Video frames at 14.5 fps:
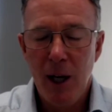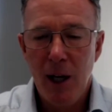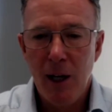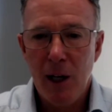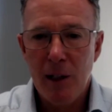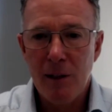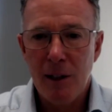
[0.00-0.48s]

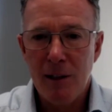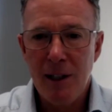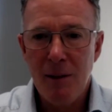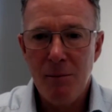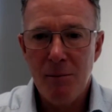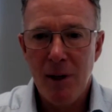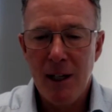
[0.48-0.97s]
I think
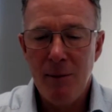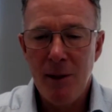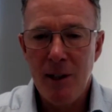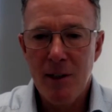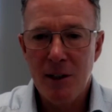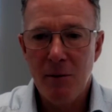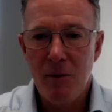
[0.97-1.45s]
maybe
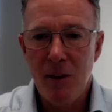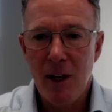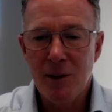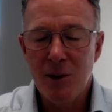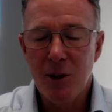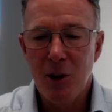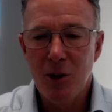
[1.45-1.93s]
some of
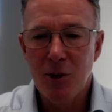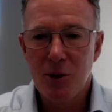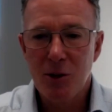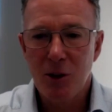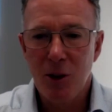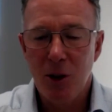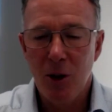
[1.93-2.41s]
that's lost
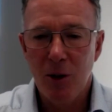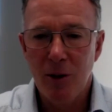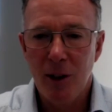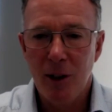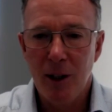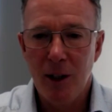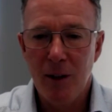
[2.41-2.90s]
on
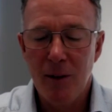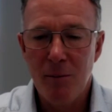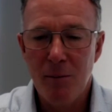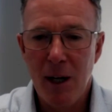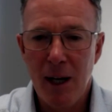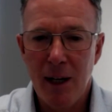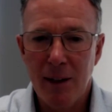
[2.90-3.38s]
the
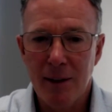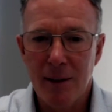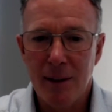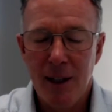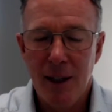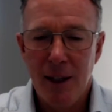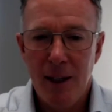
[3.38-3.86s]
market,
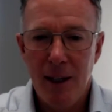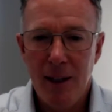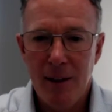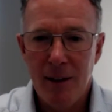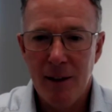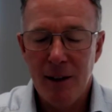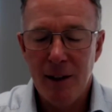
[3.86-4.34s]
in
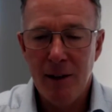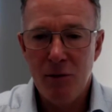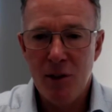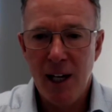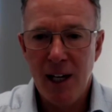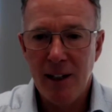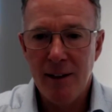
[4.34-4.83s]
that if
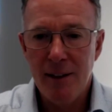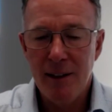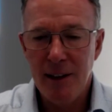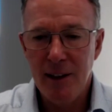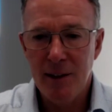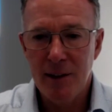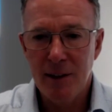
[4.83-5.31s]
Zach
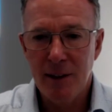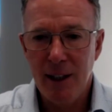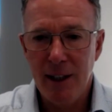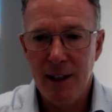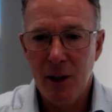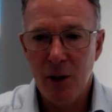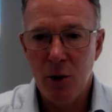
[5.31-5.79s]
needs
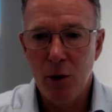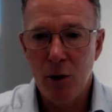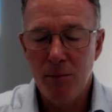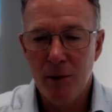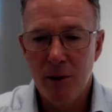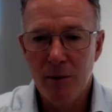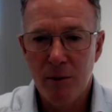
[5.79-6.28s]
any
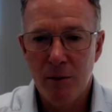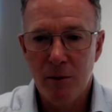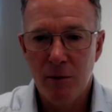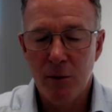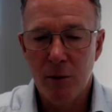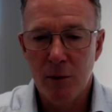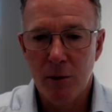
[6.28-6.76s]
equipment
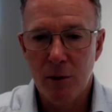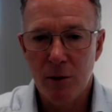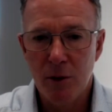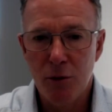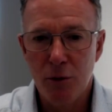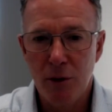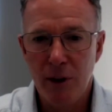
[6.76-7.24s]
for the
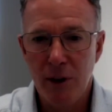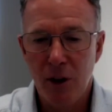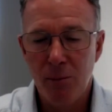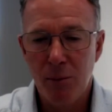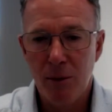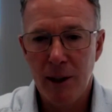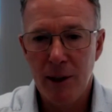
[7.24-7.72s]
drilling
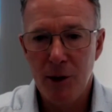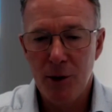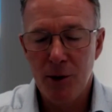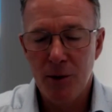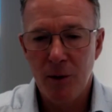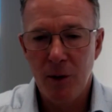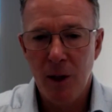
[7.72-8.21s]

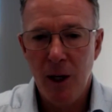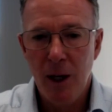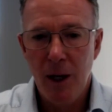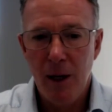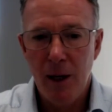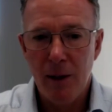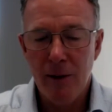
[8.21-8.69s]
operation,
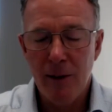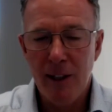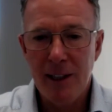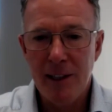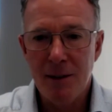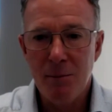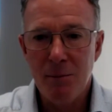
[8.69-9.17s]

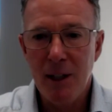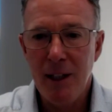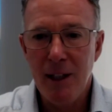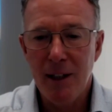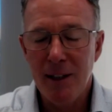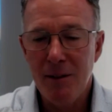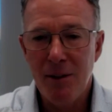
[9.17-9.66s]
it's
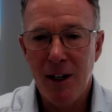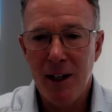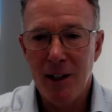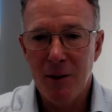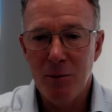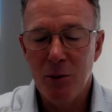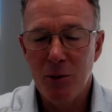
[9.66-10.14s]
immediately
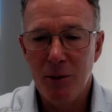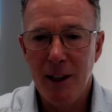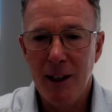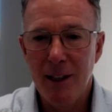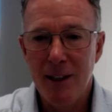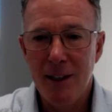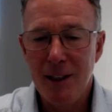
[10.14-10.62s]
available in
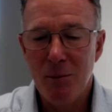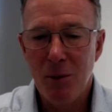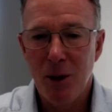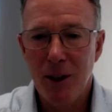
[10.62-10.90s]
a nearby